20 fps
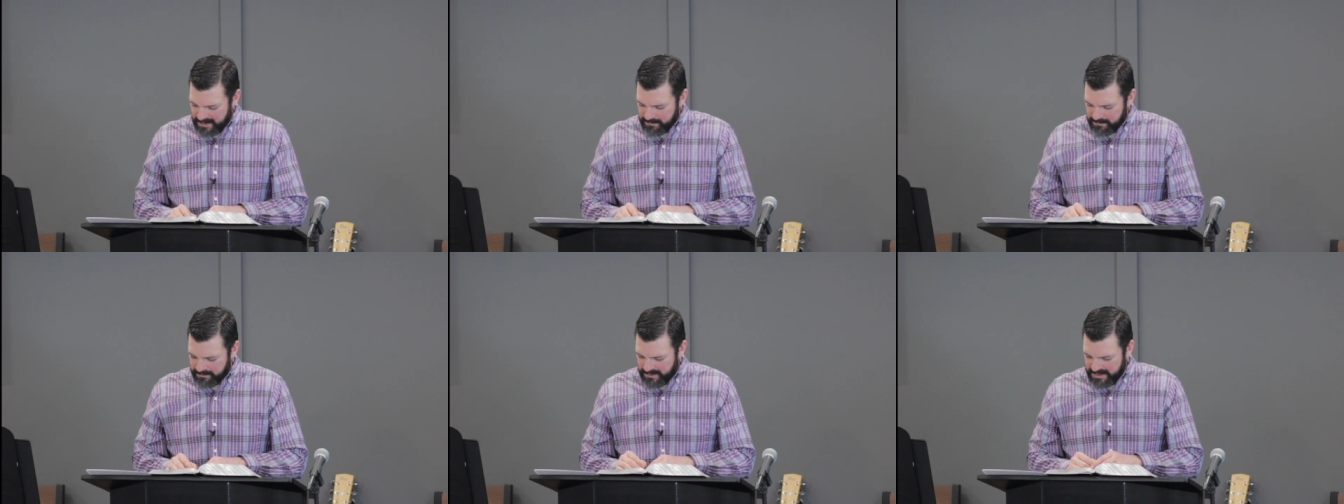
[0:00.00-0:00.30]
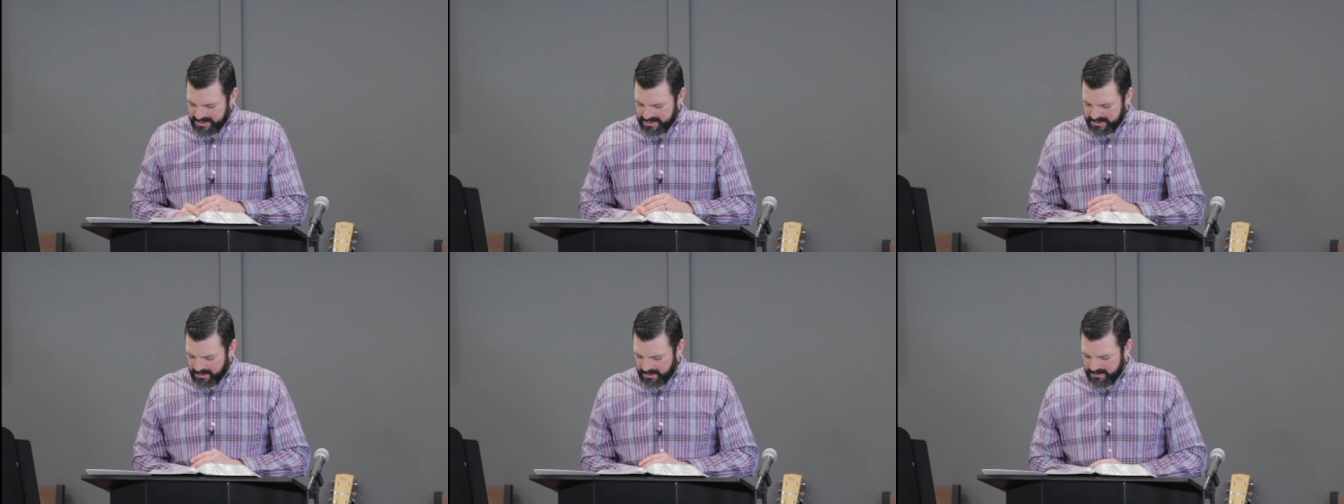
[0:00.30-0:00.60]

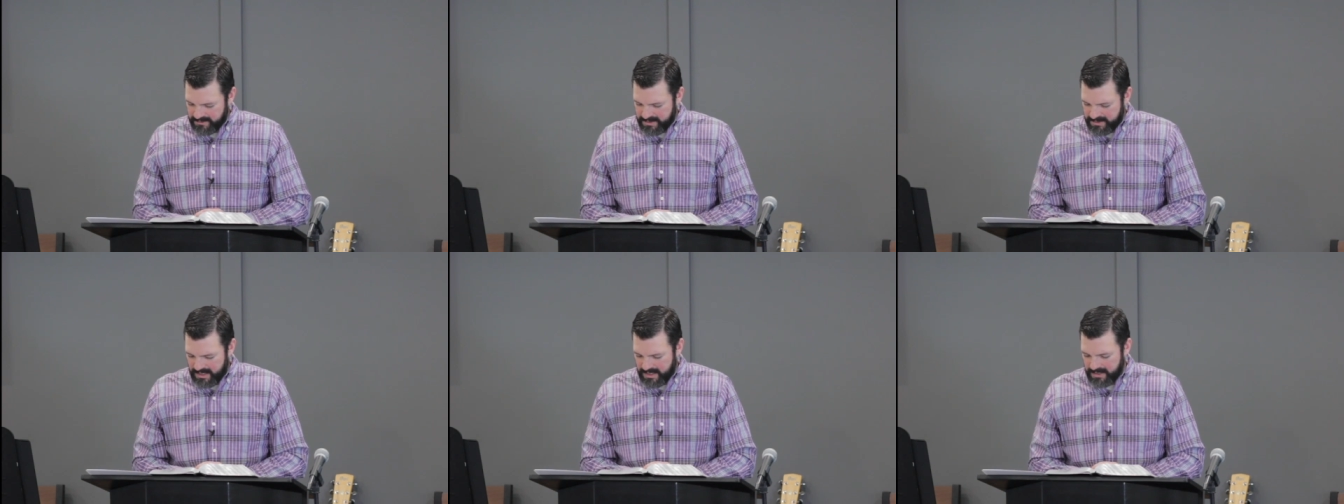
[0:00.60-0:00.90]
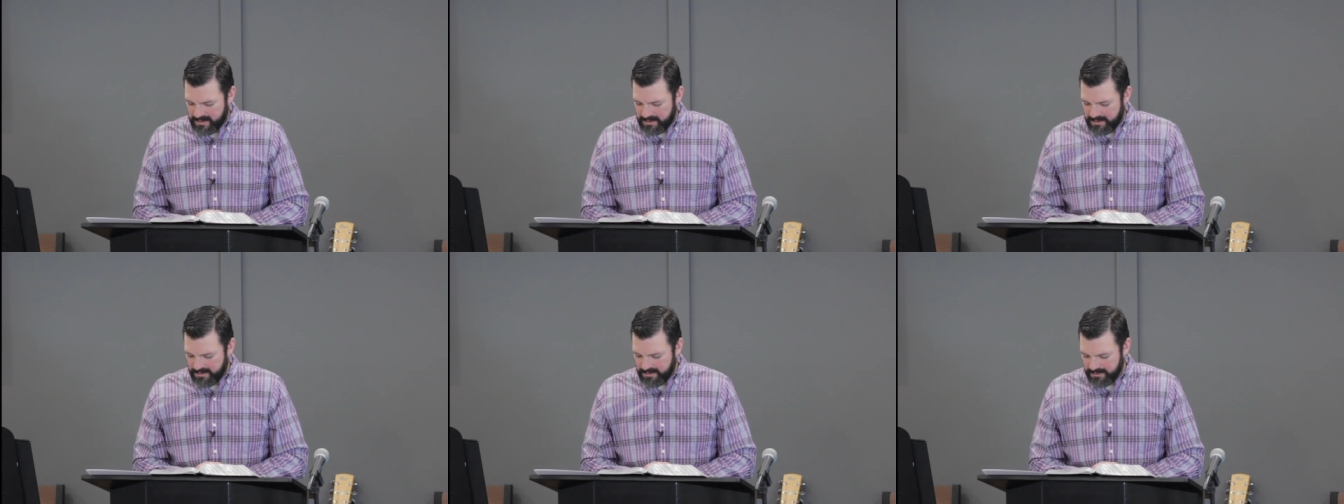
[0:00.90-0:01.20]
Blessed are
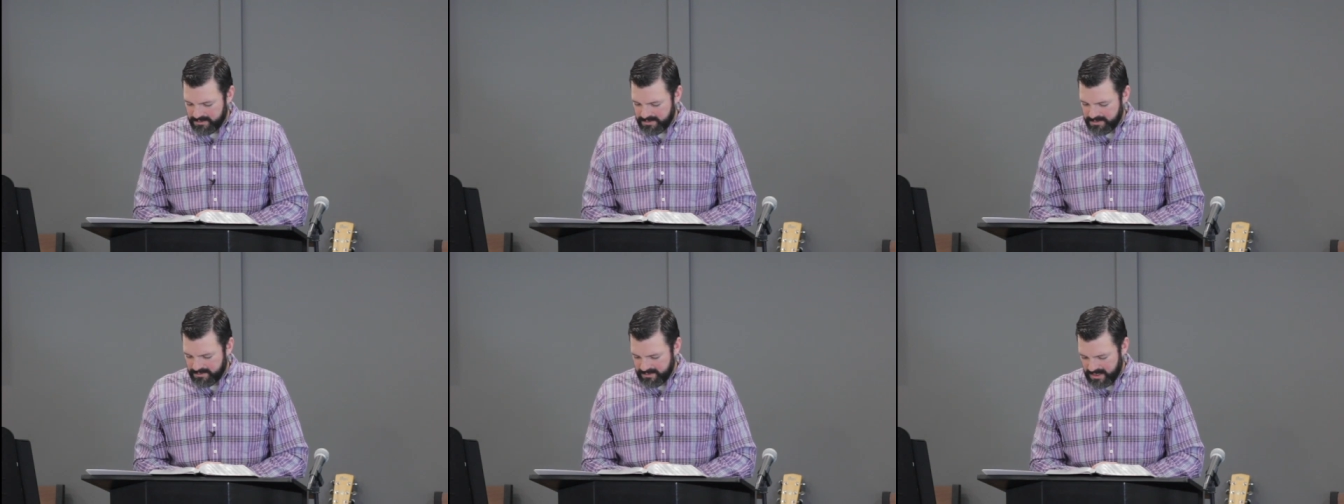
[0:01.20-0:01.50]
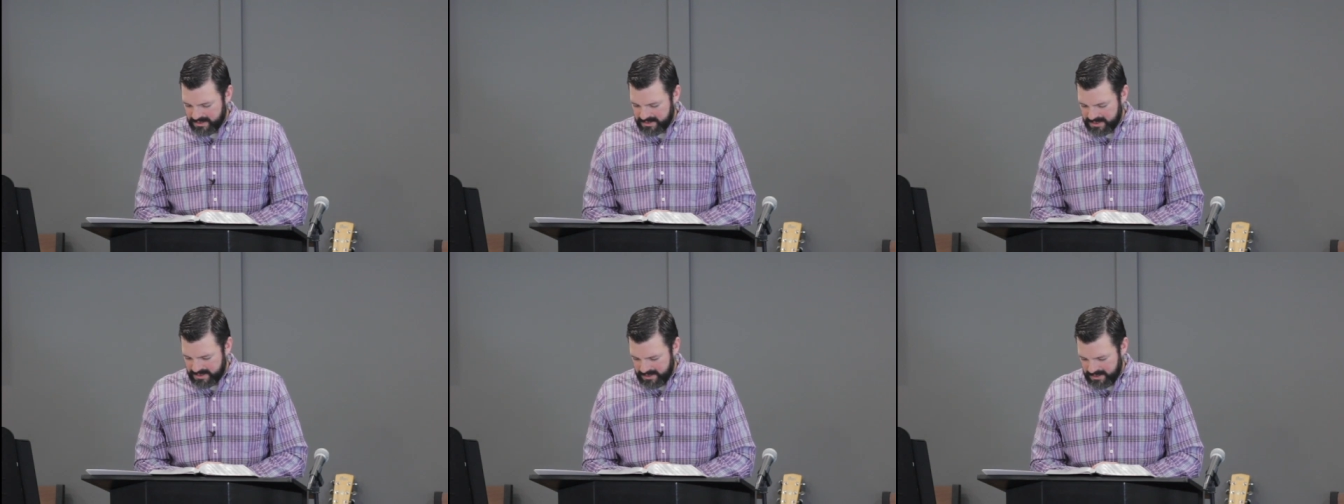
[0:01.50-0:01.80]
they who do
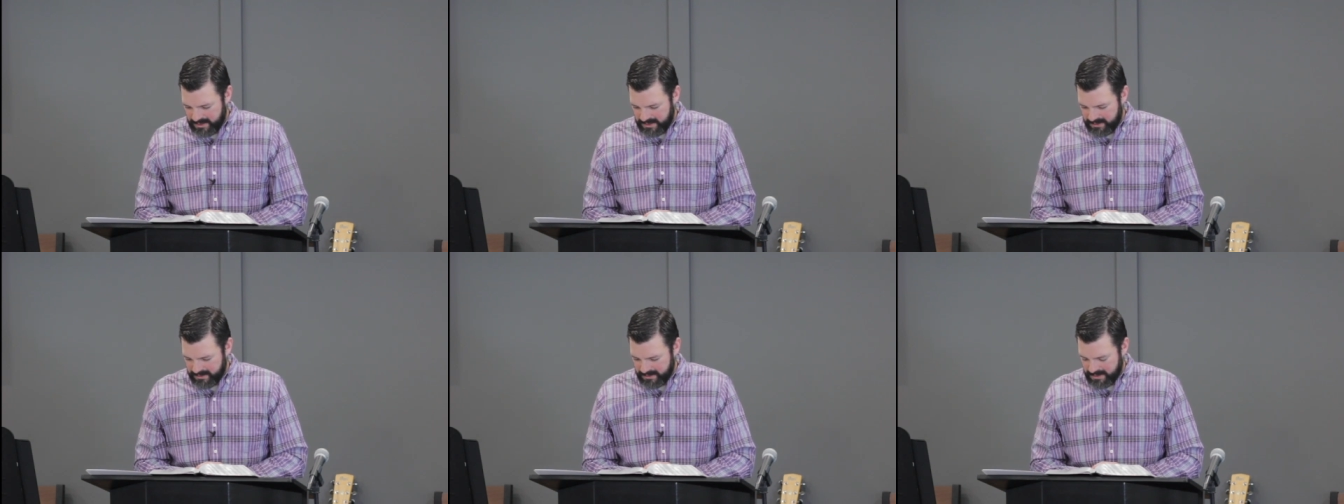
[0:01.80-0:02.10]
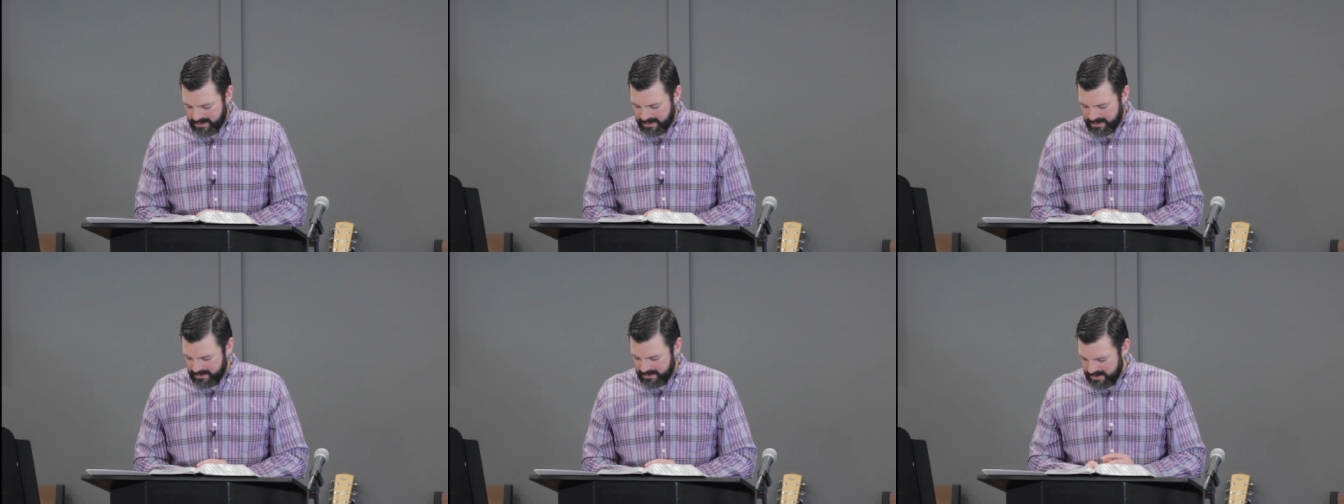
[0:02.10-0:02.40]
not see
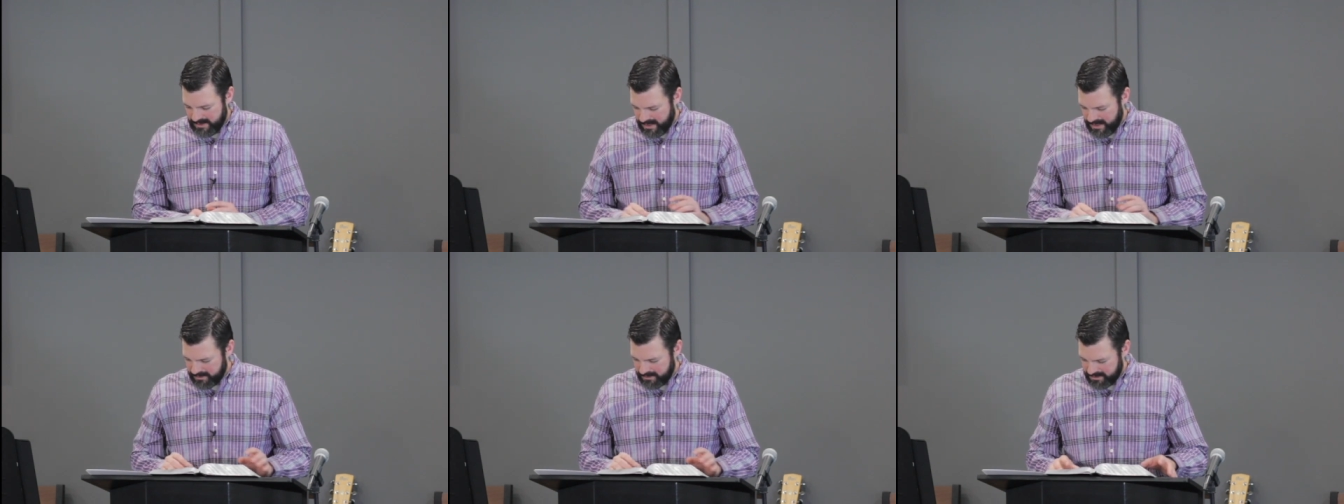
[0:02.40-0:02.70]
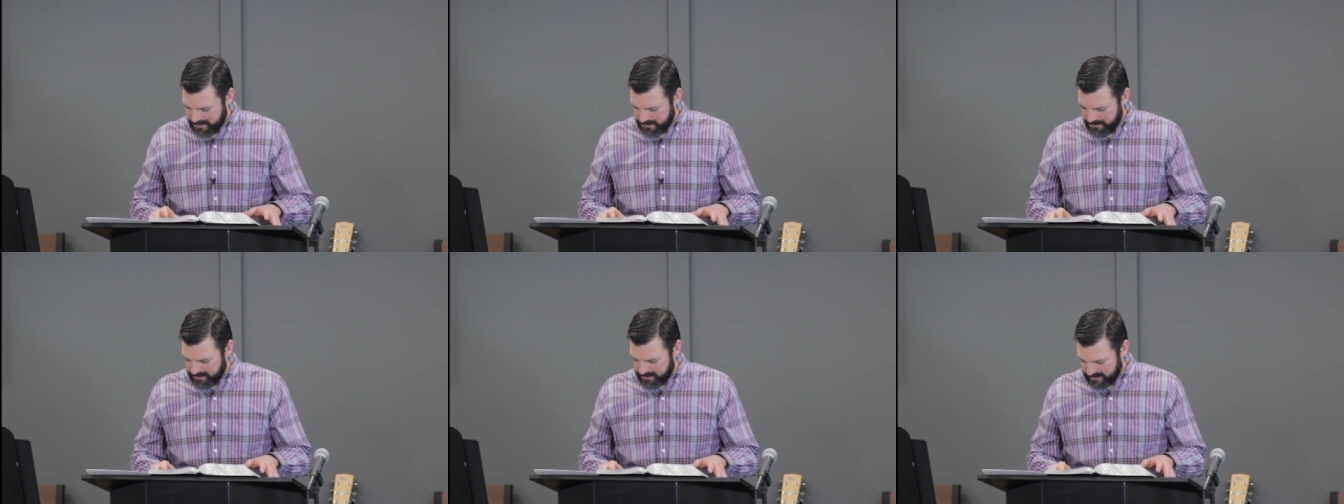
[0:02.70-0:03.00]
and
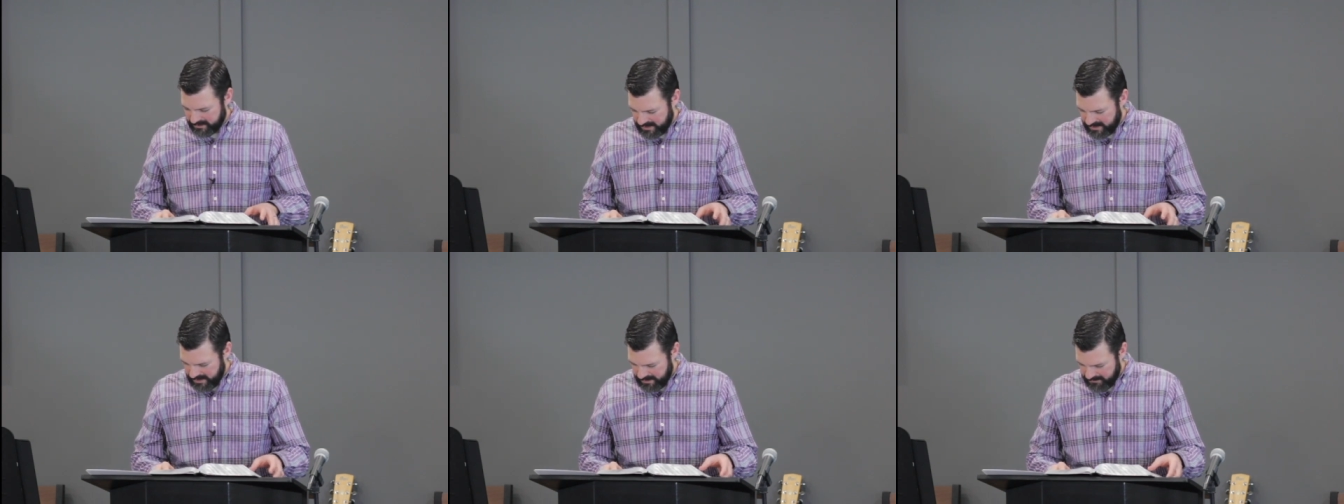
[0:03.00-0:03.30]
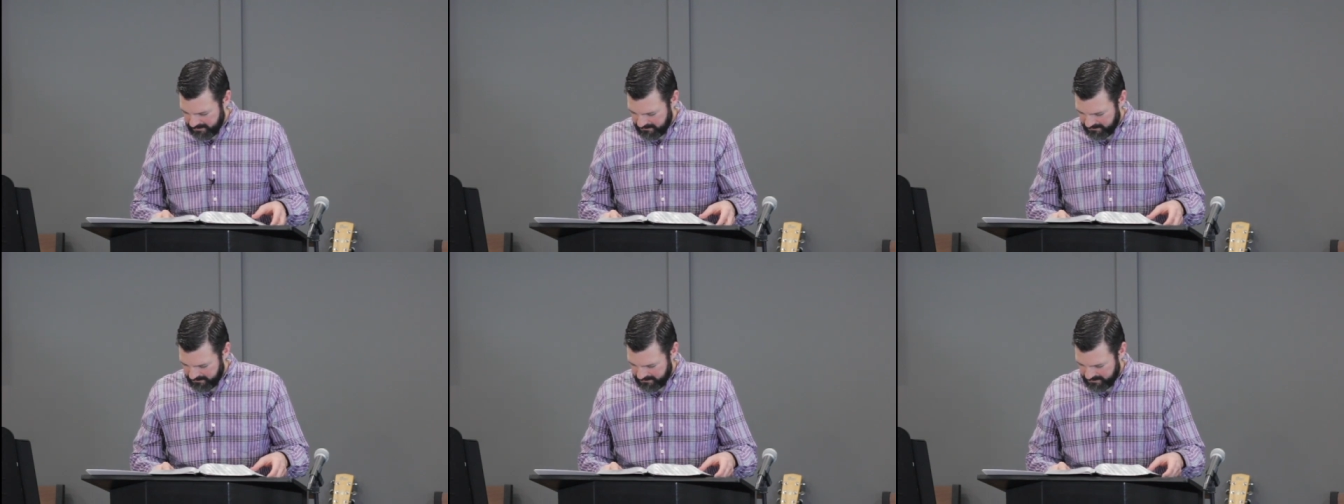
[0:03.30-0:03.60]
yet believe.